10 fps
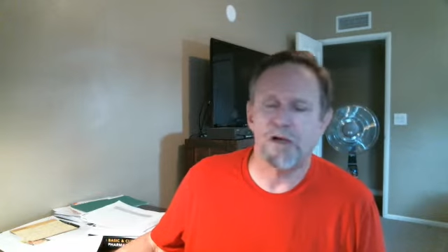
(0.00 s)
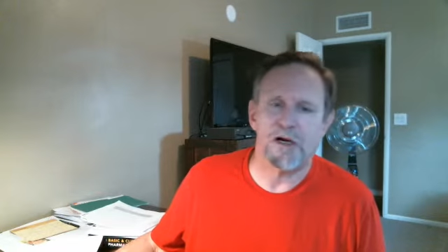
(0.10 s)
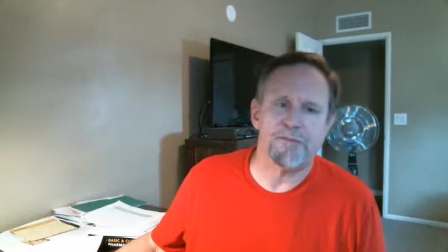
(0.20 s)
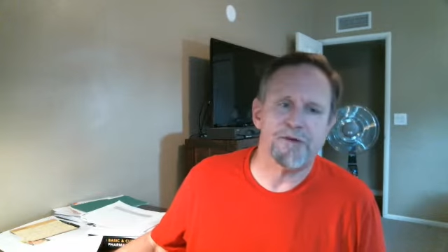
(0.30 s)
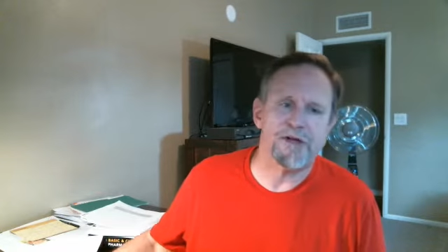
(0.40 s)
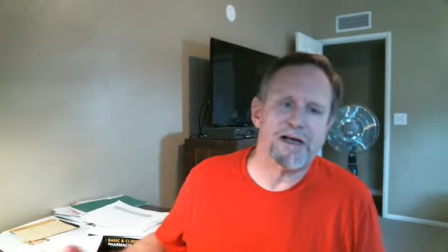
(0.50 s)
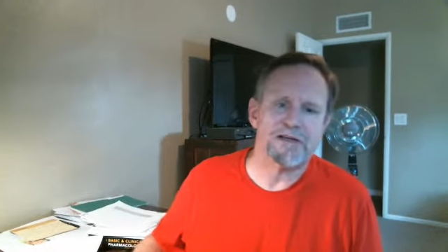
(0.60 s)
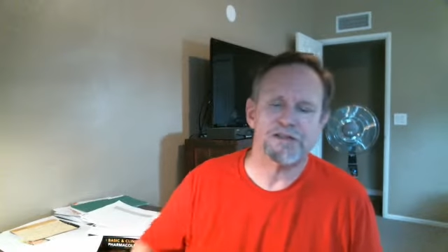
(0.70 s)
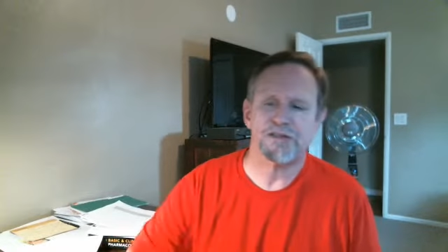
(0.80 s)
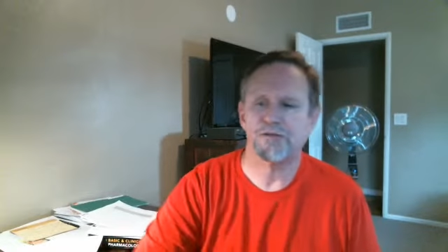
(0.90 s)
It
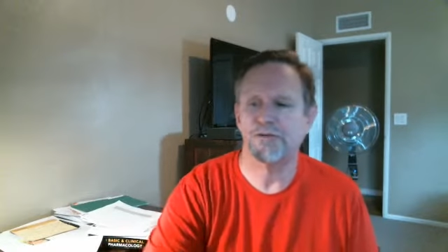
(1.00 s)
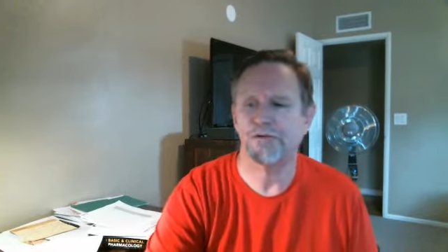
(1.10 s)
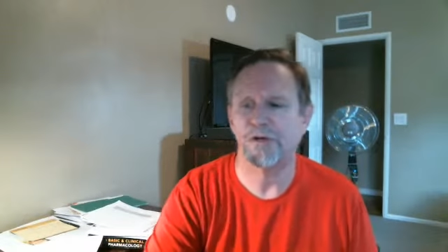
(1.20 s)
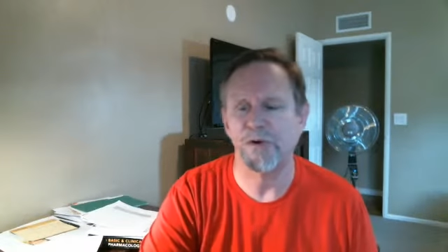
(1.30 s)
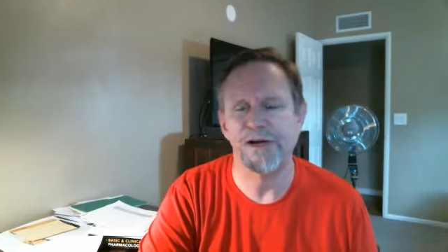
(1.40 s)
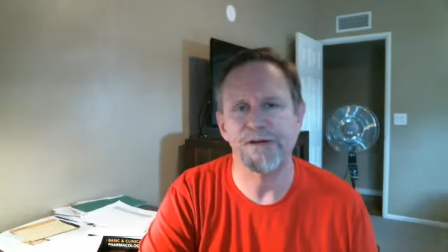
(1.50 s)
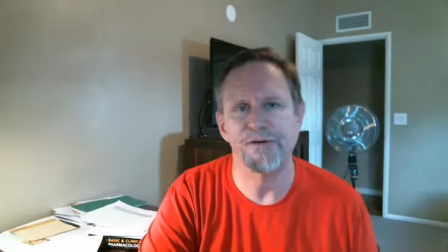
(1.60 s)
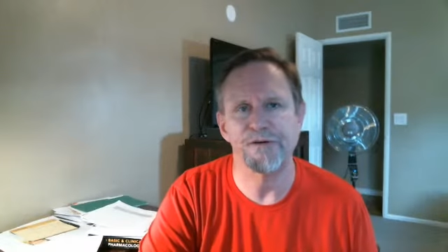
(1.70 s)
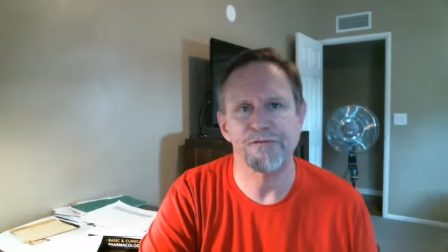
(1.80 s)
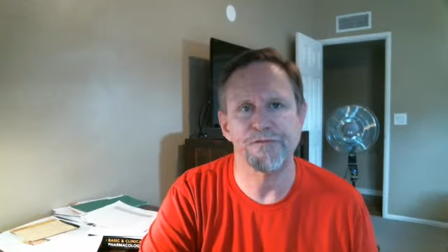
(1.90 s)
allows us a way
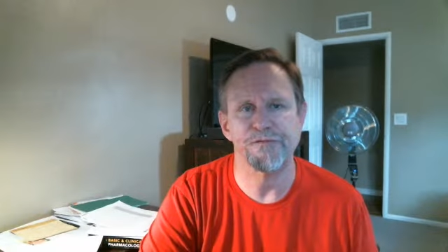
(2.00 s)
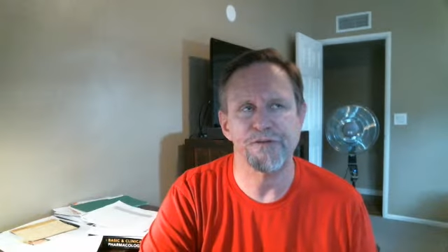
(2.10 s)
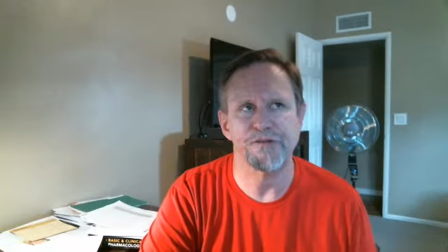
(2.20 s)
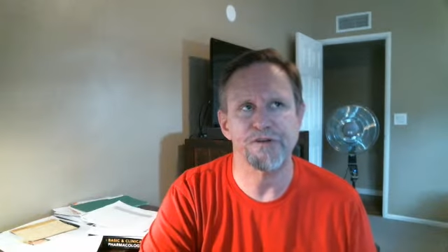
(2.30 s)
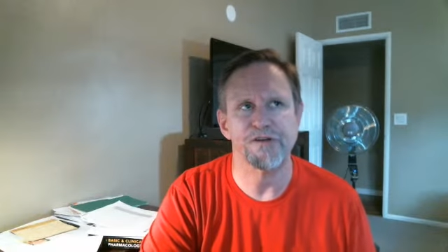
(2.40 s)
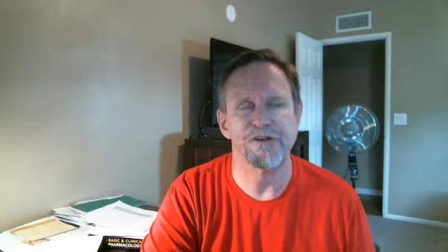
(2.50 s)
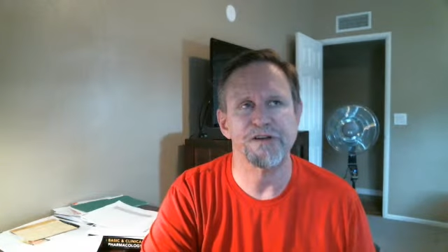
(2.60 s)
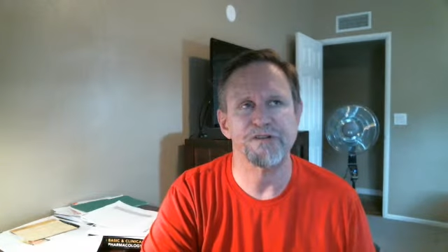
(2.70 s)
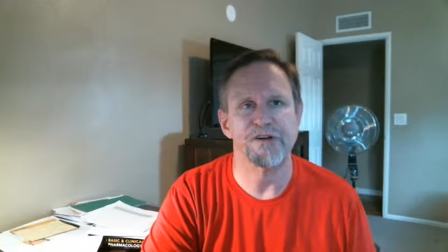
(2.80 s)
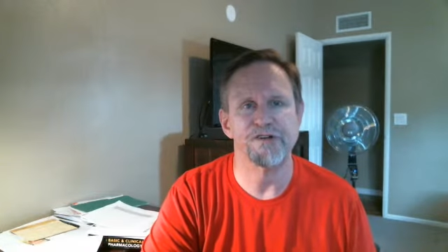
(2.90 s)
to
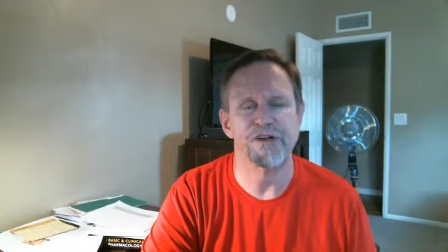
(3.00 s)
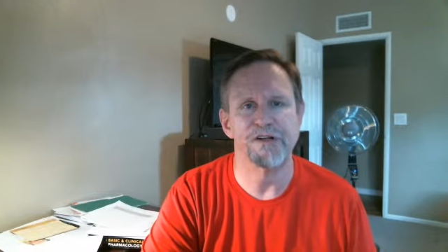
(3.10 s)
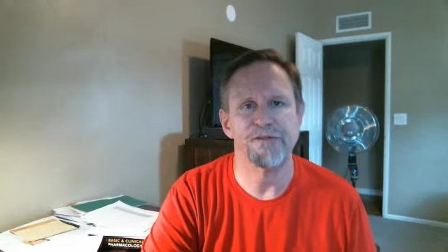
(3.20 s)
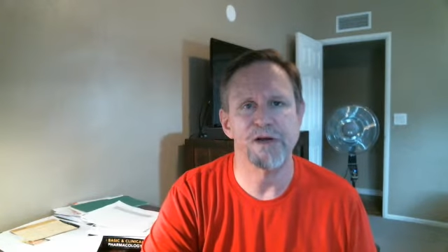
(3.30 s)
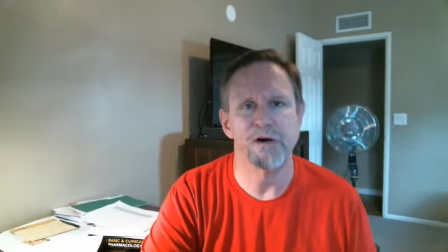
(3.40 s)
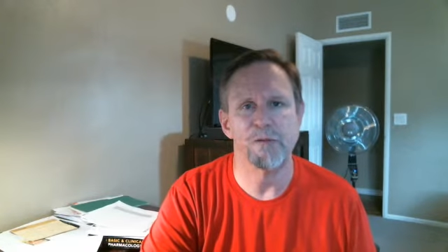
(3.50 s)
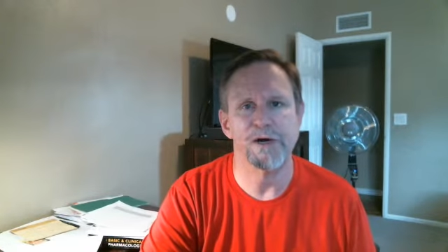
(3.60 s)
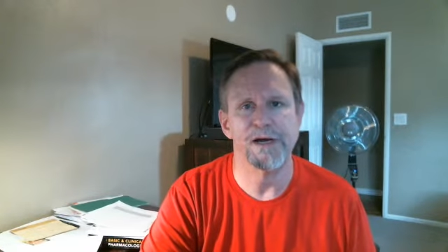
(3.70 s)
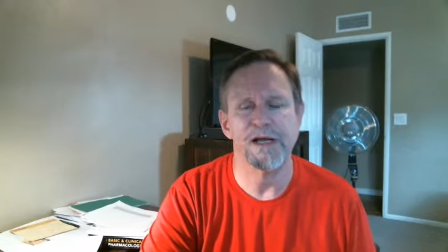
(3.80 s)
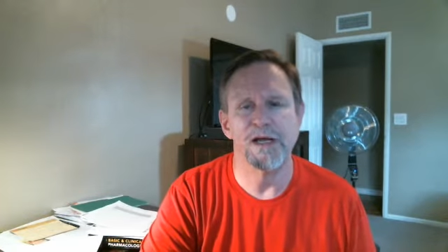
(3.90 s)
facilitate suctioning of the
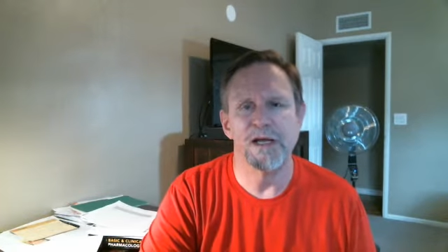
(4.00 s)
airway,